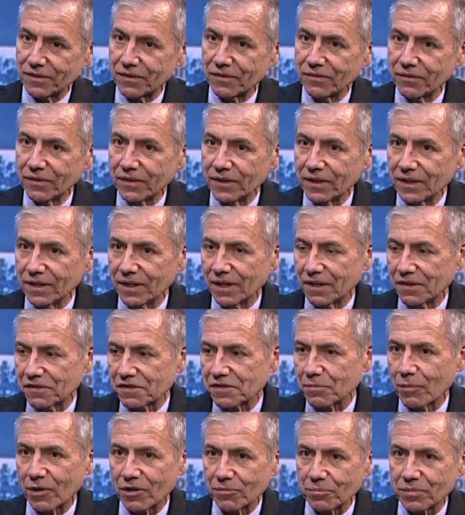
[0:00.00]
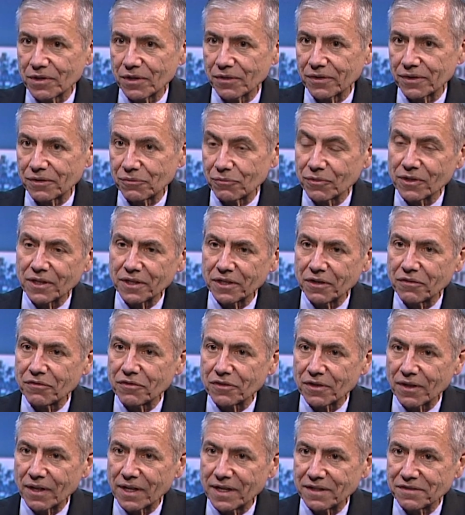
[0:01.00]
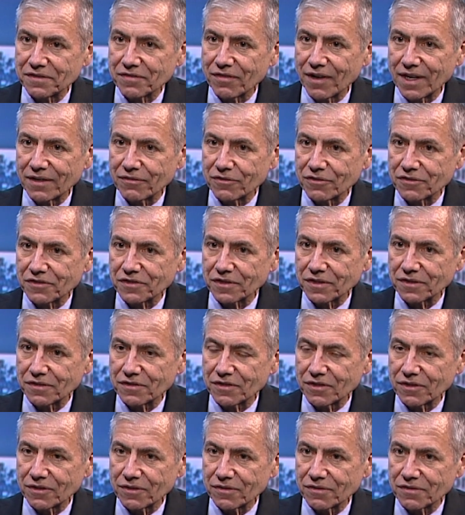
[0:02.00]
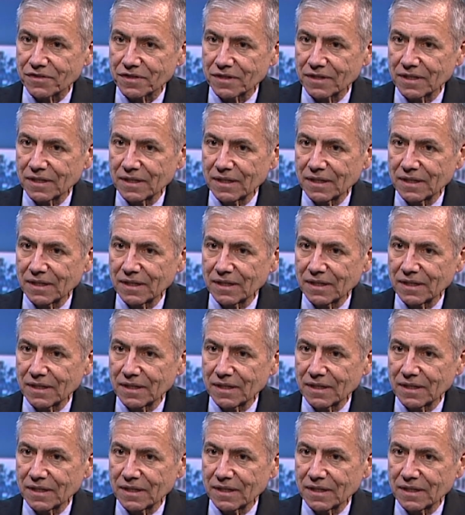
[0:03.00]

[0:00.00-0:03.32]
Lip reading: the smart building really over the last 5 or 6 years.